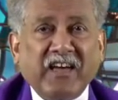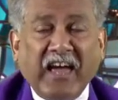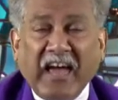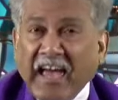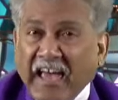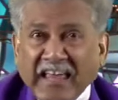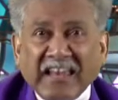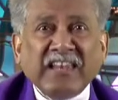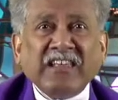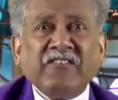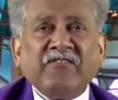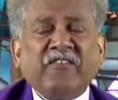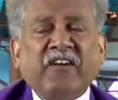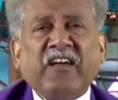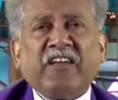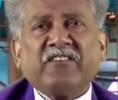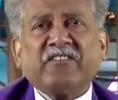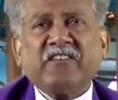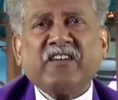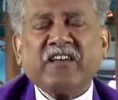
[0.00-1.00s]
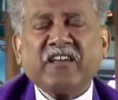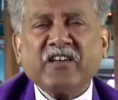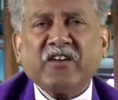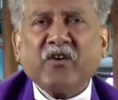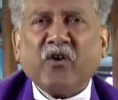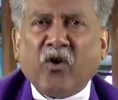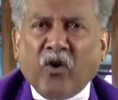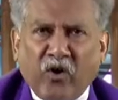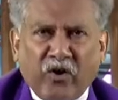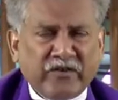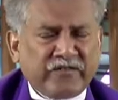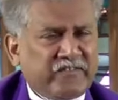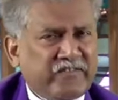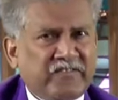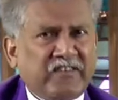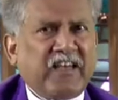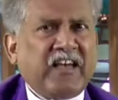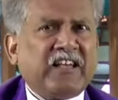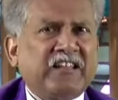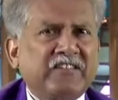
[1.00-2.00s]
elevating
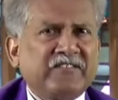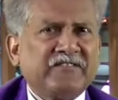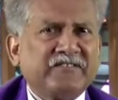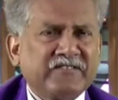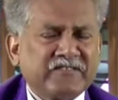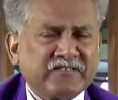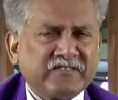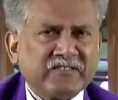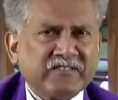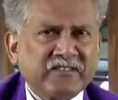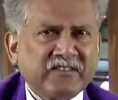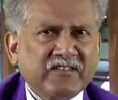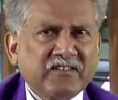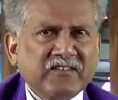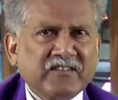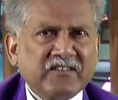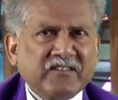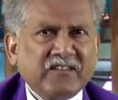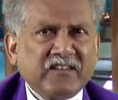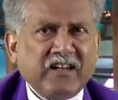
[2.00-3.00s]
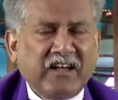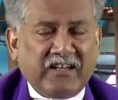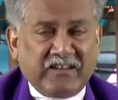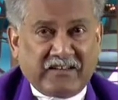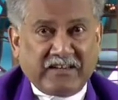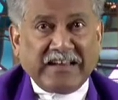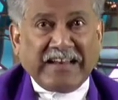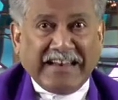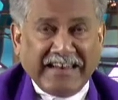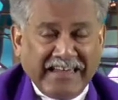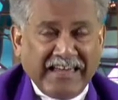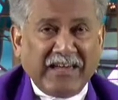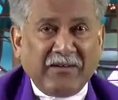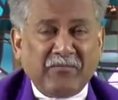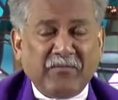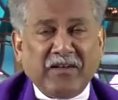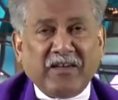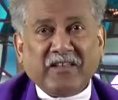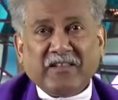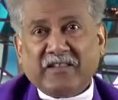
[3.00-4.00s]
ourselves and
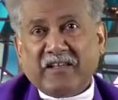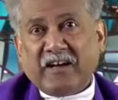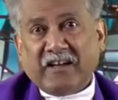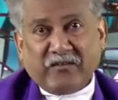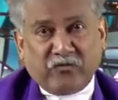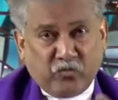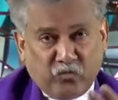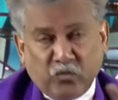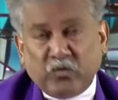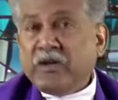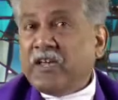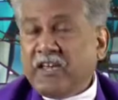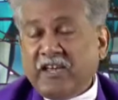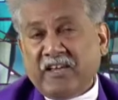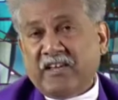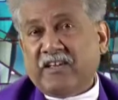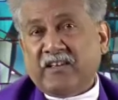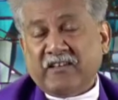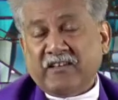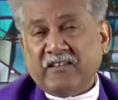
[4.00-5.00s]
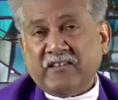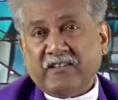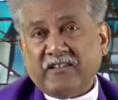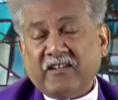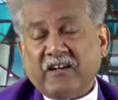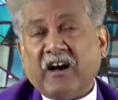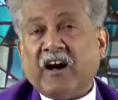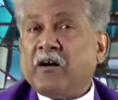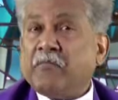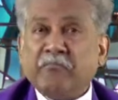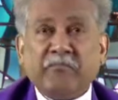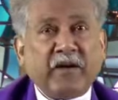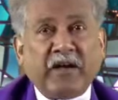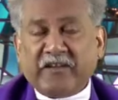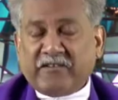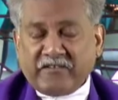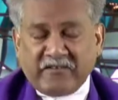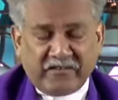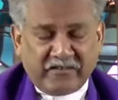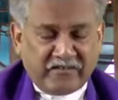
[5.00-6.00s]
claiming that we are
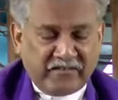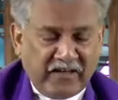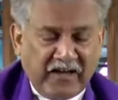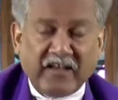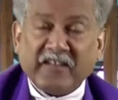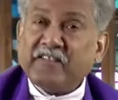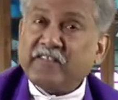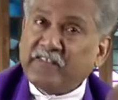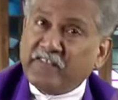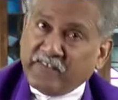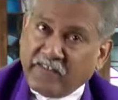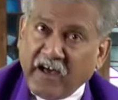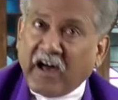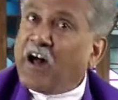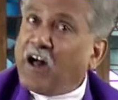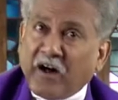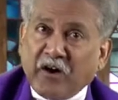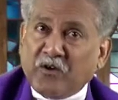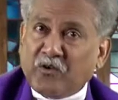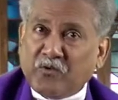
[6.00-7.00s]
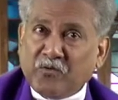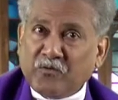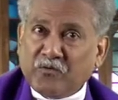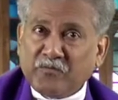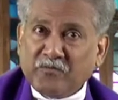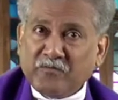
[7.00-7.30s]
better than thou.